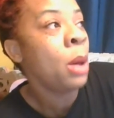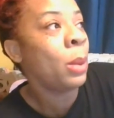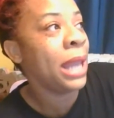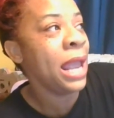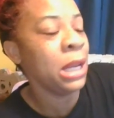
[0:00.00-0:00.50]

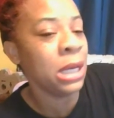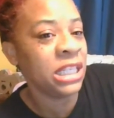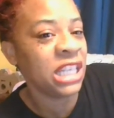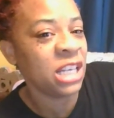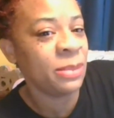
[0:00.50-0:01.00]
well, there ain't no
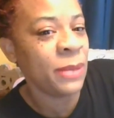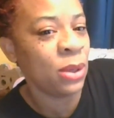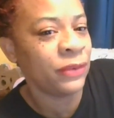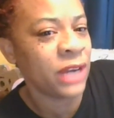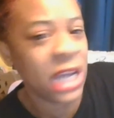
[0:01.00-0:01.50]
judgment
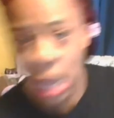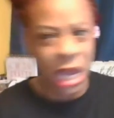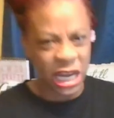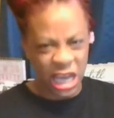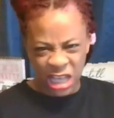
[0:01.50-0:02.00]
over here,
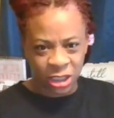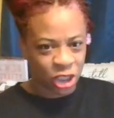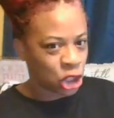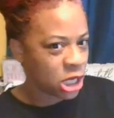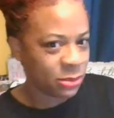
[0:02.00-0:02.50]
honey. It's
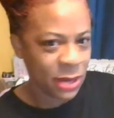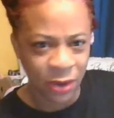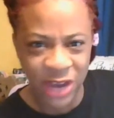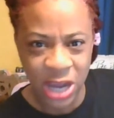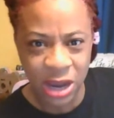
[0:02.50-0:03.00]
judgment
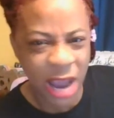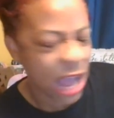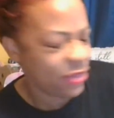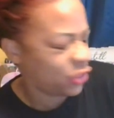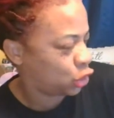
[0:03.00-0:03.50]
over here
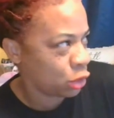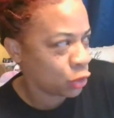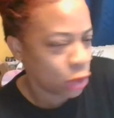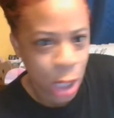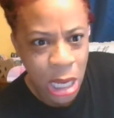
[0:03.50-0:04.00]
at the
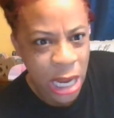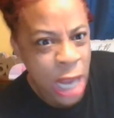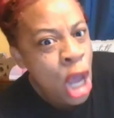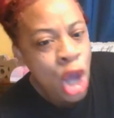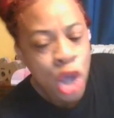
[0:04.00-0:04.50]
church, girl, honey.
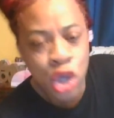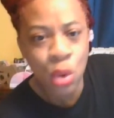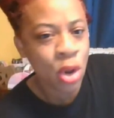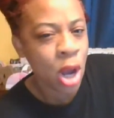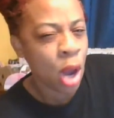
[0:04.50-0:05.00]

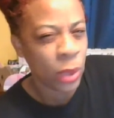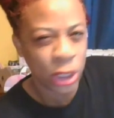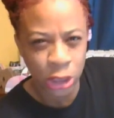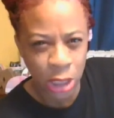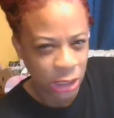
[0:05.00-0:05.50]
You know we
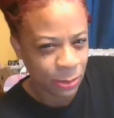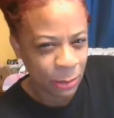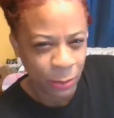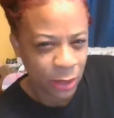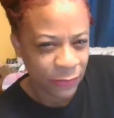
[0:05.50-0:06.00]
judge
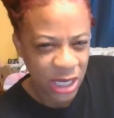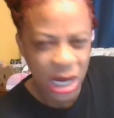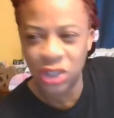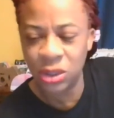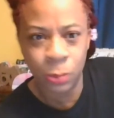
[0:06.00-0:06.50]
people over here.
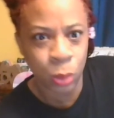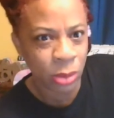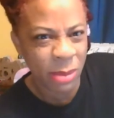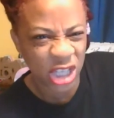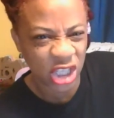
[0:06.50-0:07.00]
I should have
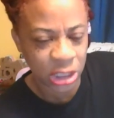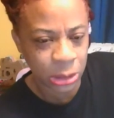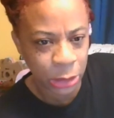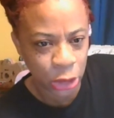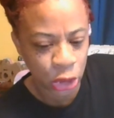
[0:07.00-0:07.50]
worn my
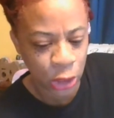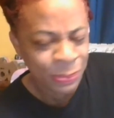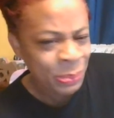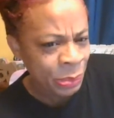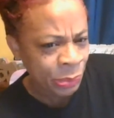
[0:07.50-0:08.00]
judgment shirt
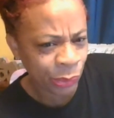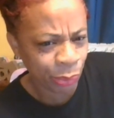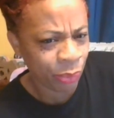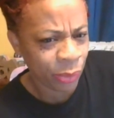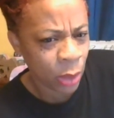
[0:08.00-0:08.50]

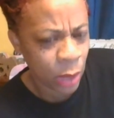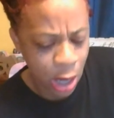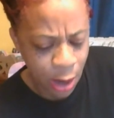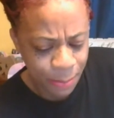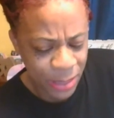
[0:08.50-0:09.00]
with
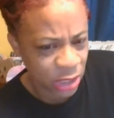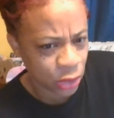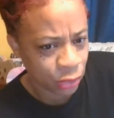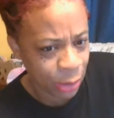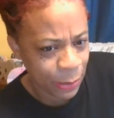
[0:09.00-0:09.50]
her being a
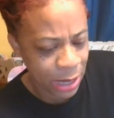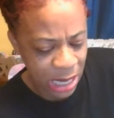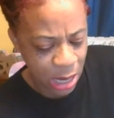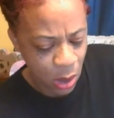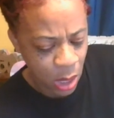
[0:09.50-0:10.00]
stripper and
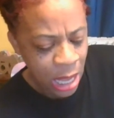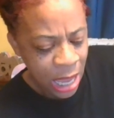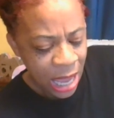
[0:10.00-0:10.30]
all.